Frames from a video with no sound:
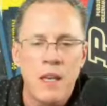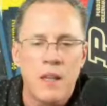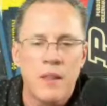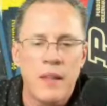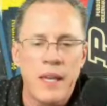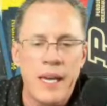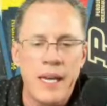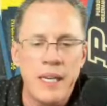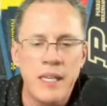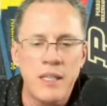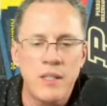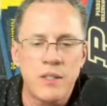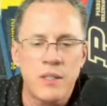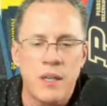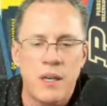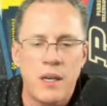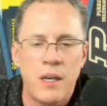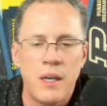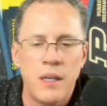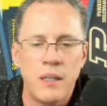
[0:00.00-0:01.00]
That is
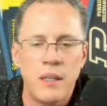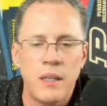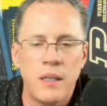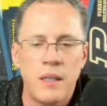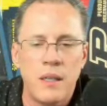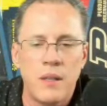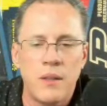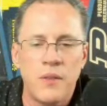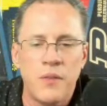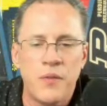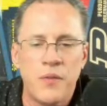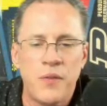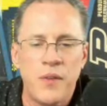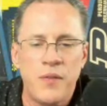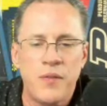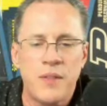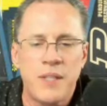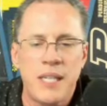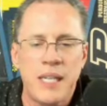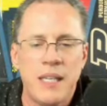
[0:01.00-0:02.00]
on the
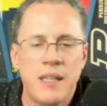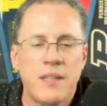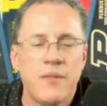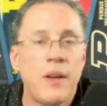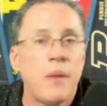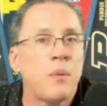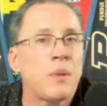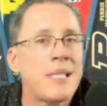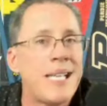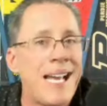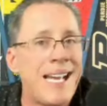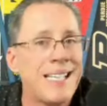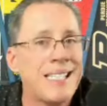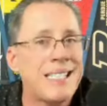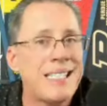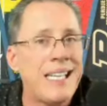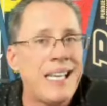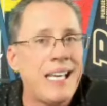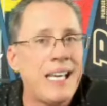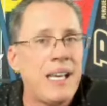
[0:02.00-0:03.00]
15th of April, tax
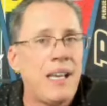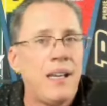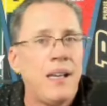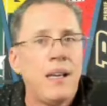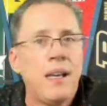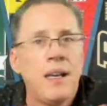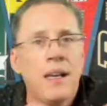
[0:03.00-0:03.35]
day,